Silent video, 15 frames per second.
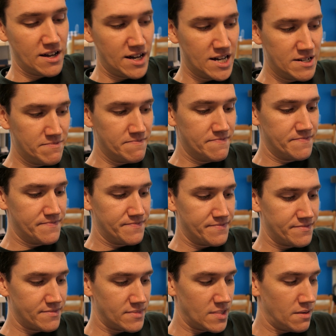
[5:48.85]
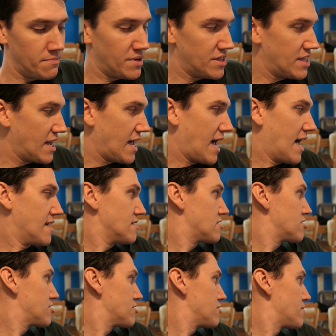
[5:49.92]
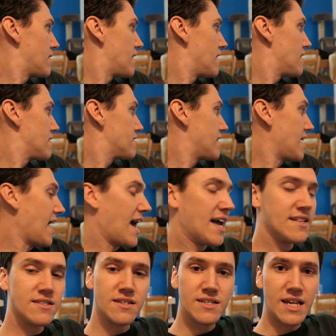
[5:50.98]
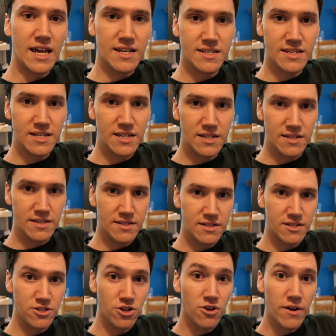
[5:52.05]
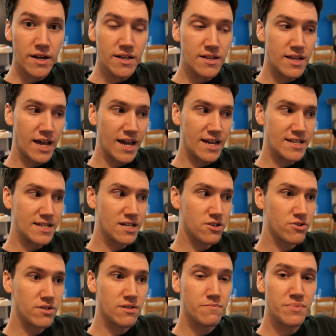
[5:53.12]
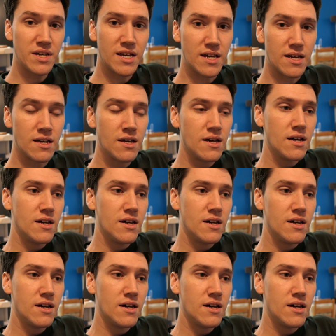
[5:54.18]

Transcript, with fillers: Um, but they had to uh, they had to test his urine, and he couldn't pee.